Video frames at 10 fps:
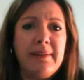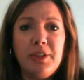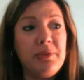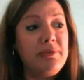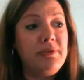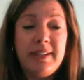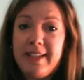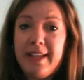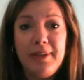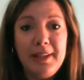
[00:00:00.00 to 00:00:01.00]
you'll
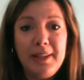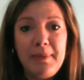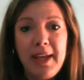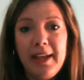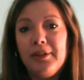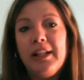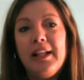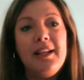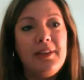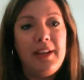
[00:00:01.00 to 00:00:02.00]
receive it in the mail,
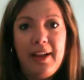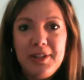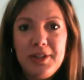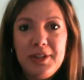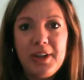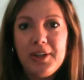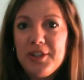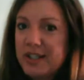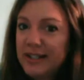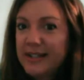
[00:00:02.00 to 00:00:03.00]
you'll have
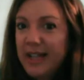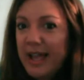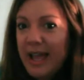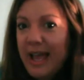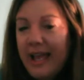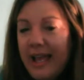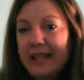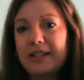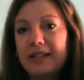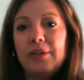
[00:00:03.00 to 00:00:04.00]
instructions,
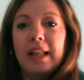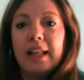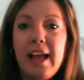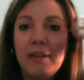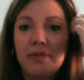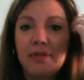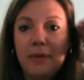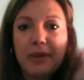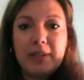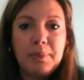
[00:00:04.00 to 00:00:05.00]
and you'll have
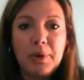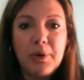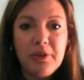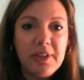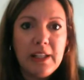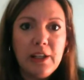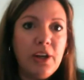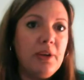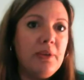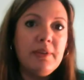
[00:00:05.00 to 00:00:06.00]
a support
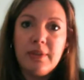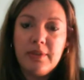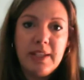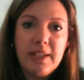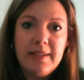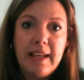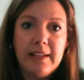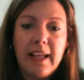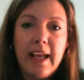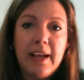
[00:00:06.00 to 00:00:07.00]
video of
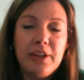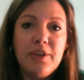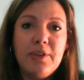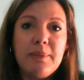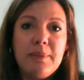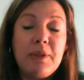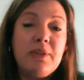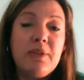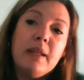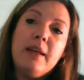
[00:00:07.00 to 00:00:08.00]
exactly how to use it. But
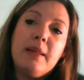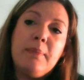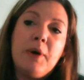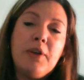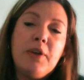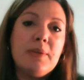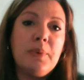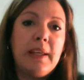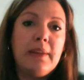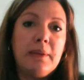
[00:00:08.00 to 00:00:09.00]
the bonus
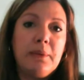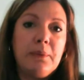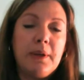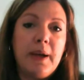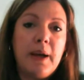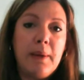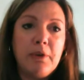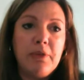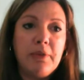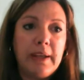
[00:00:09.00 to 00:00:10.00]
with what I'm
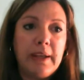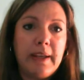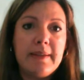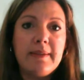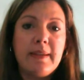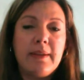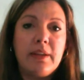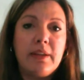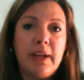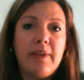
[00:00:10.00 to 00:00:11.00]
offering, I guess, is that
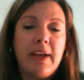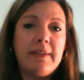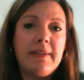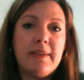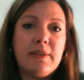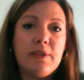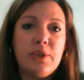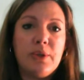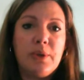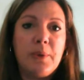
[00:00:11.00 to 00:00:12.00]
you'll have access
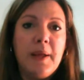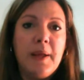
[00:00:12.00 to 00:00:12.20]
to